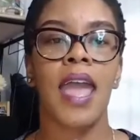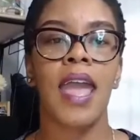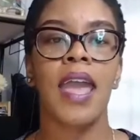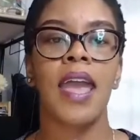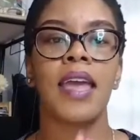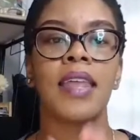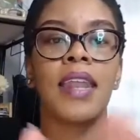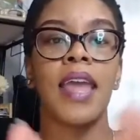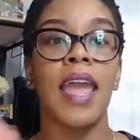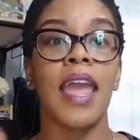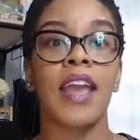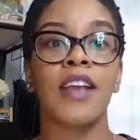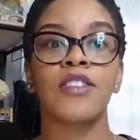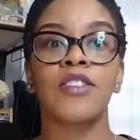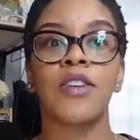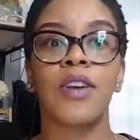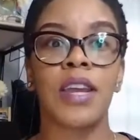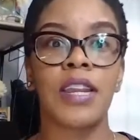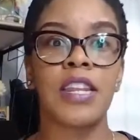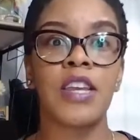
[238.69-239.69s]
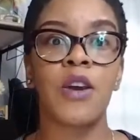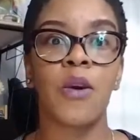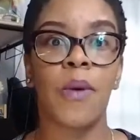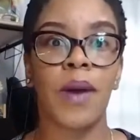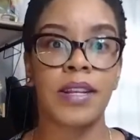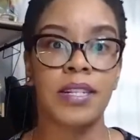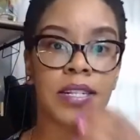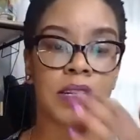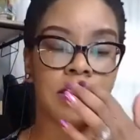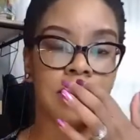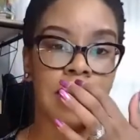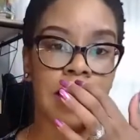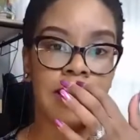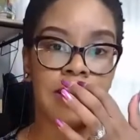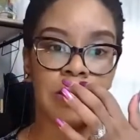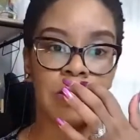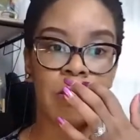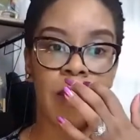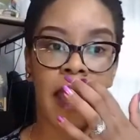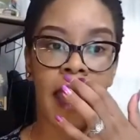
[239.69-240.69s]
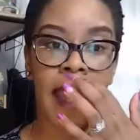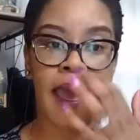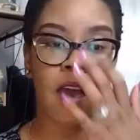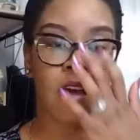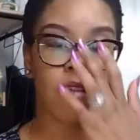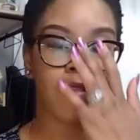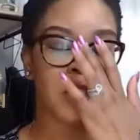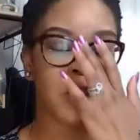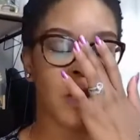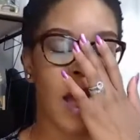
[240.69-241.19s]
and answer any questions that you have.